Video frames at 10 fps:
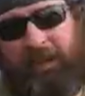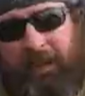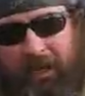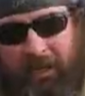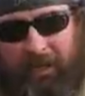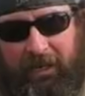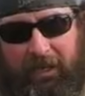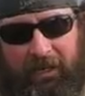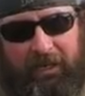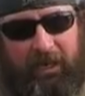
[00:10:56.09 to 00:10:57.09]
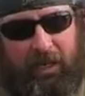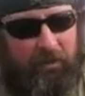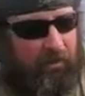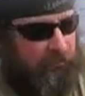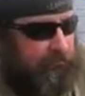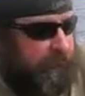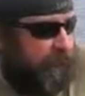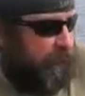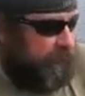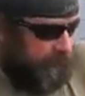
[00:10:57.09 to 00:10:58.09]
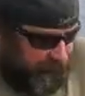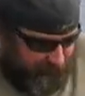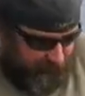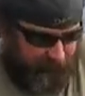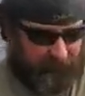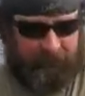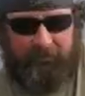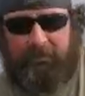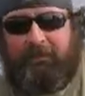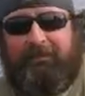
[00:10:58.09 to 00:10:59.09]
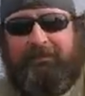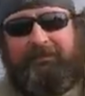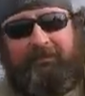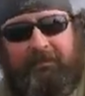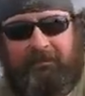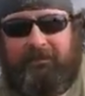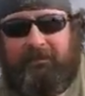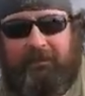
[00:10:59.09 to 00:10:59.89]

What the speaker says: [no speech]